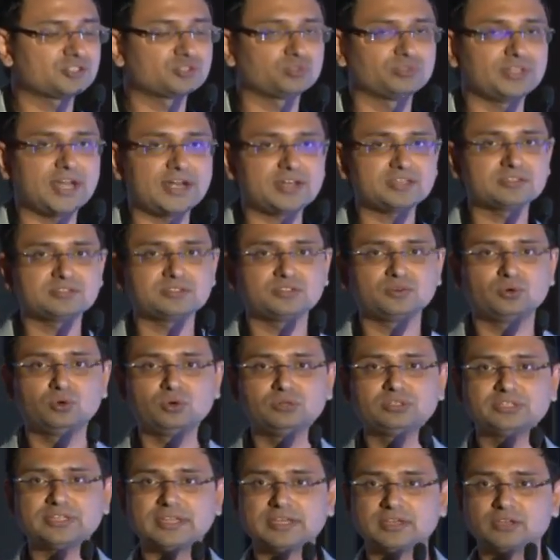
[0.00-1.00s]
So that is the
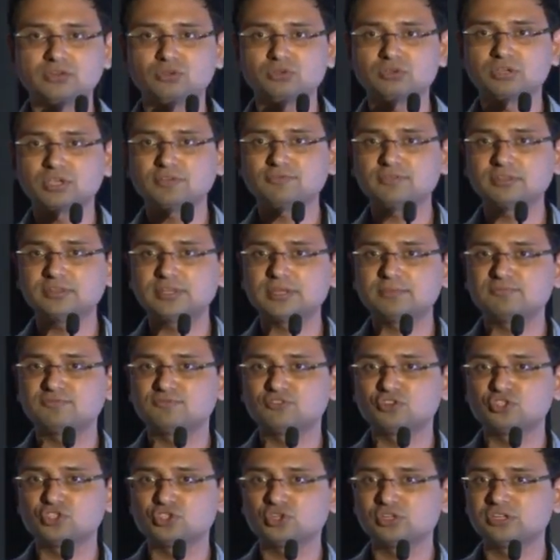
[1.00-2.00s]
whole thing, giving them
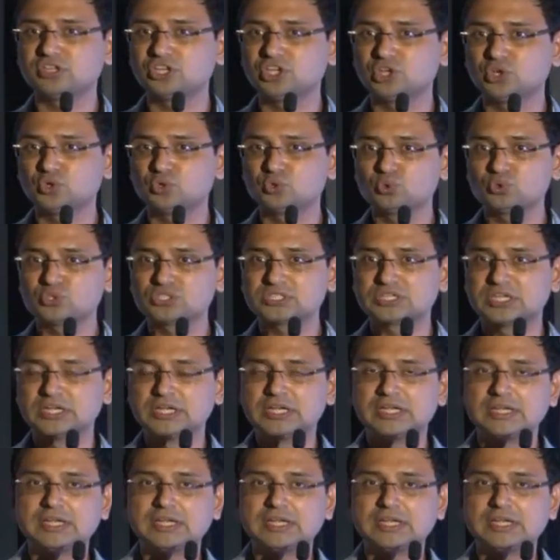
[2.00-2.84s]
visual cues.